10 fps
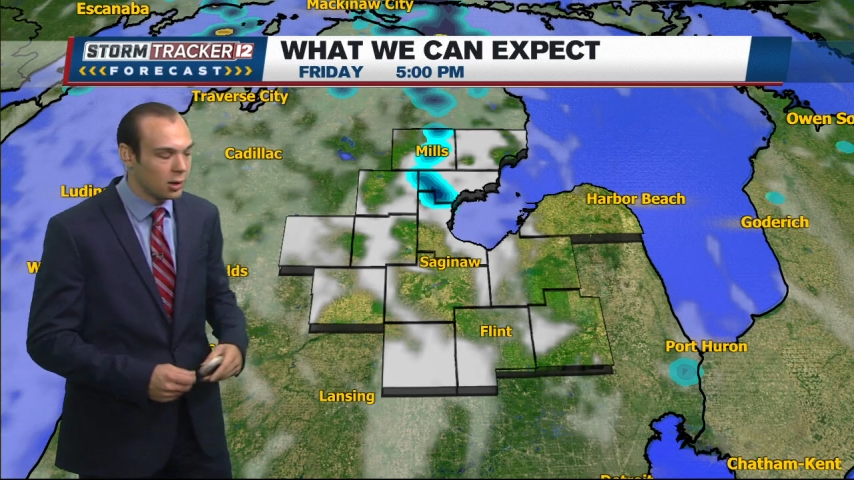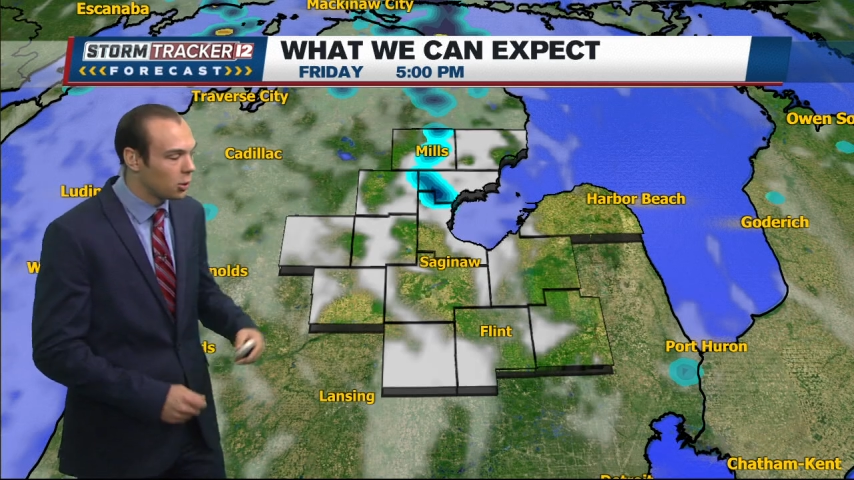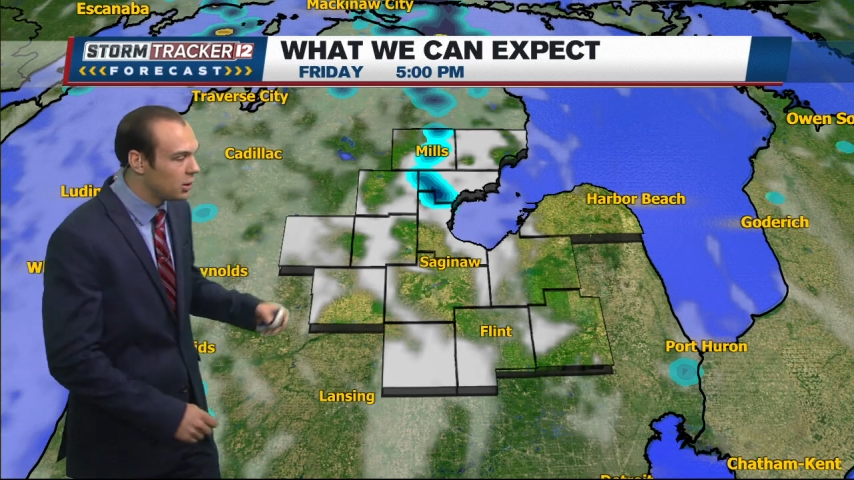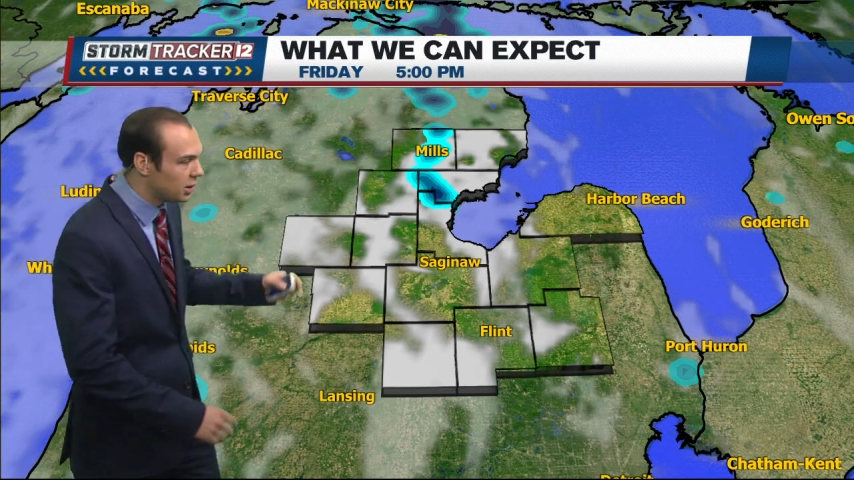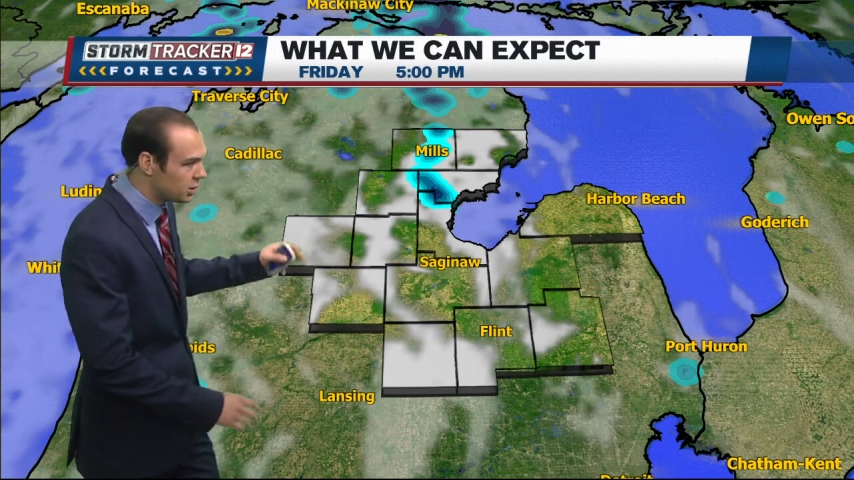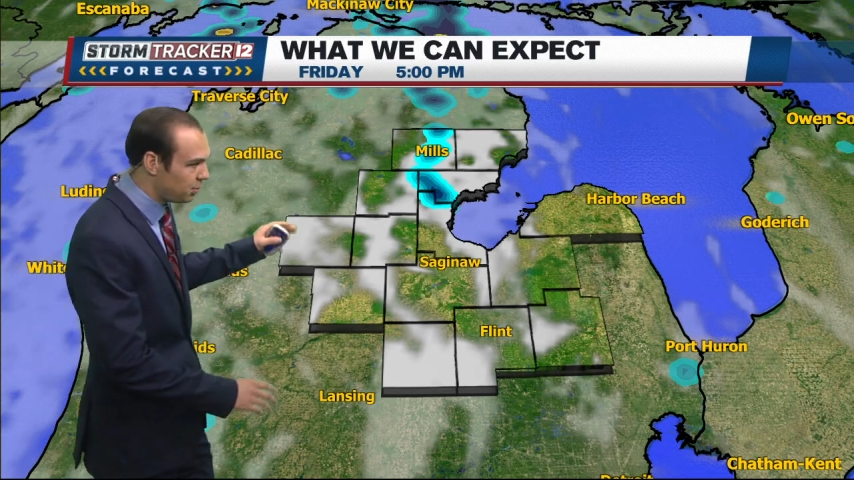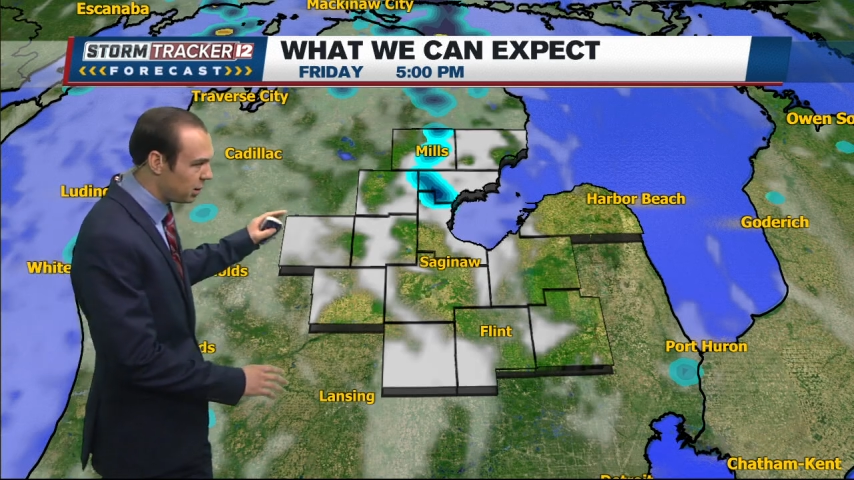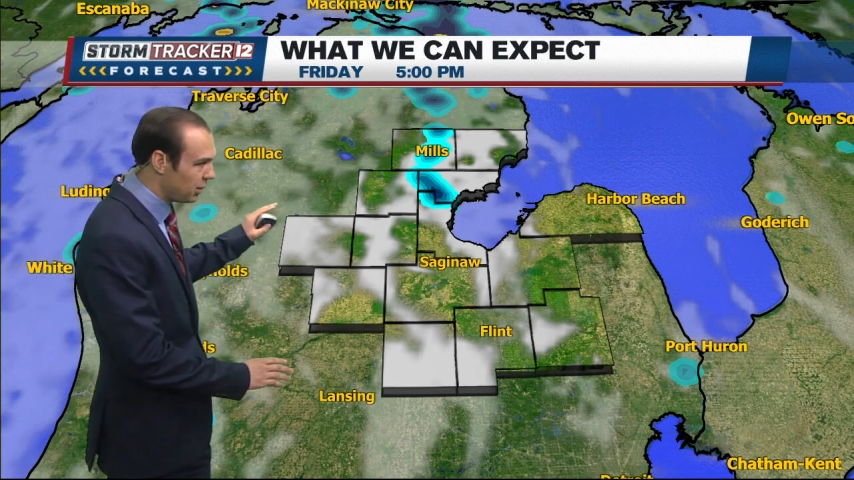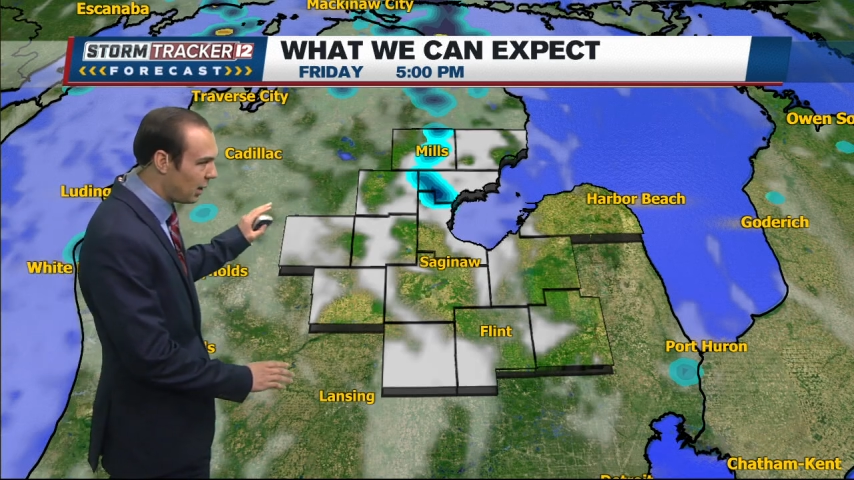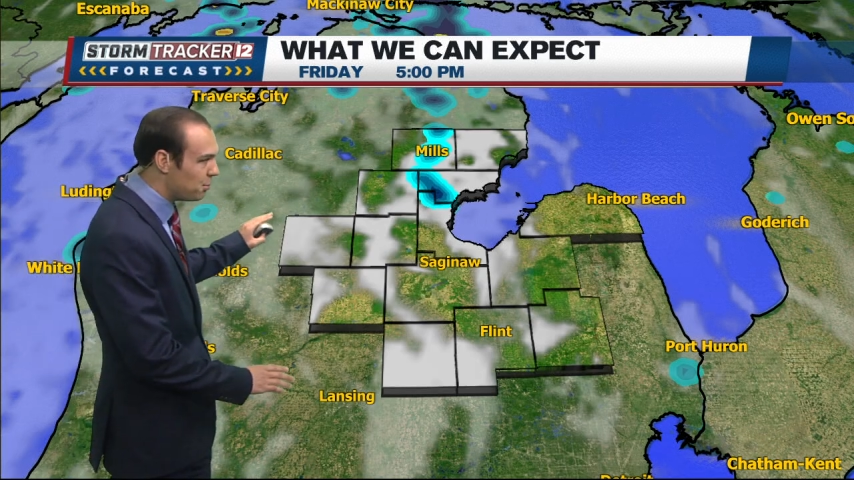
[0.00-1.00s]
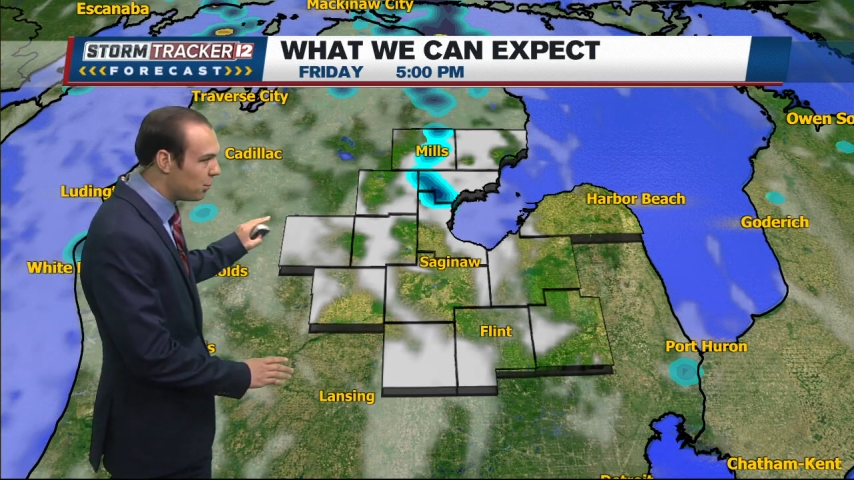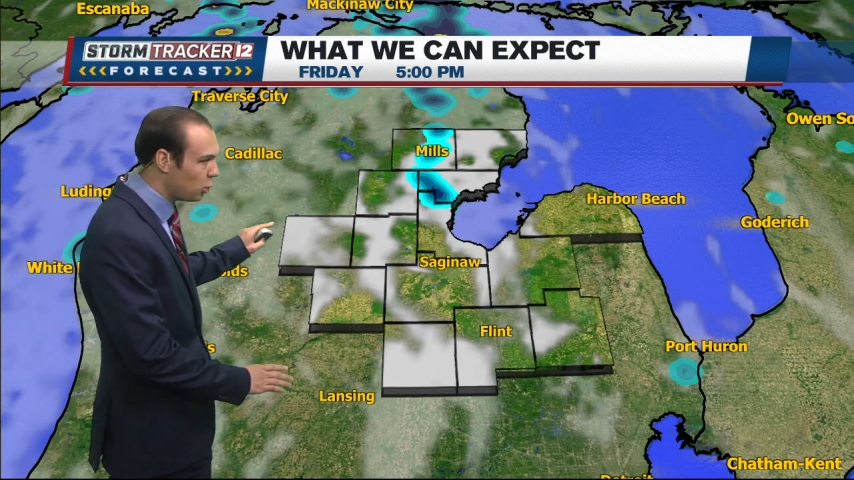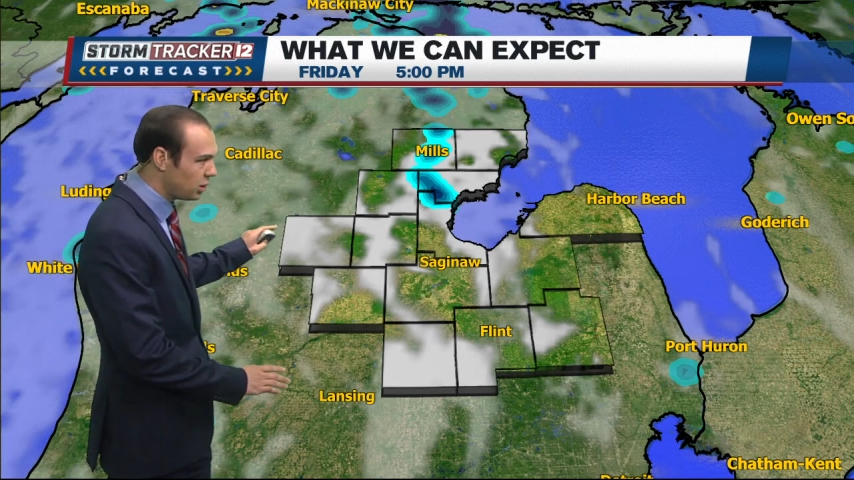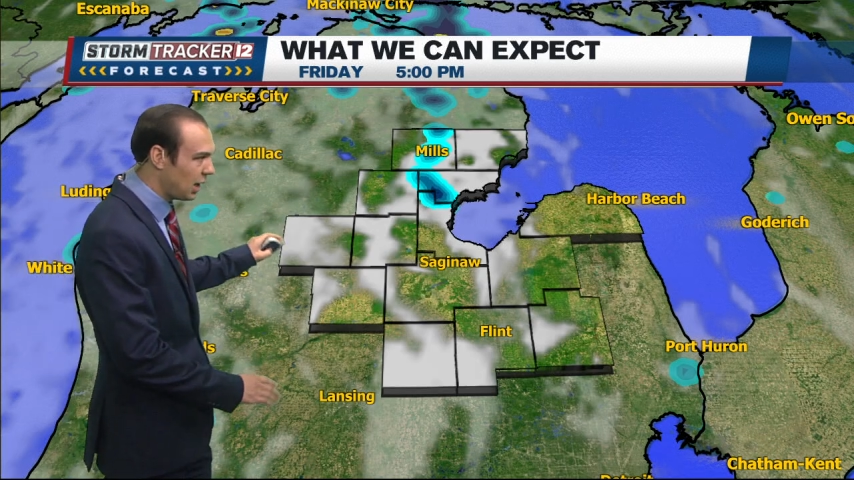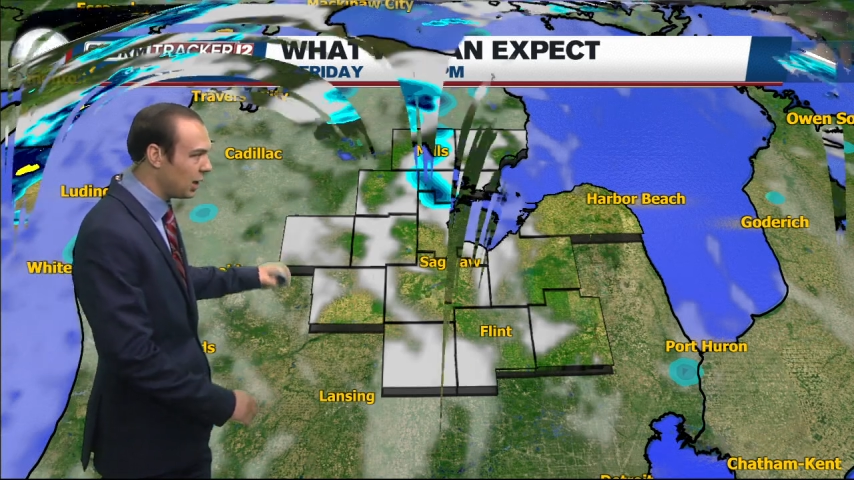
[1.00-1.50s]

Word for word: although it does appear that most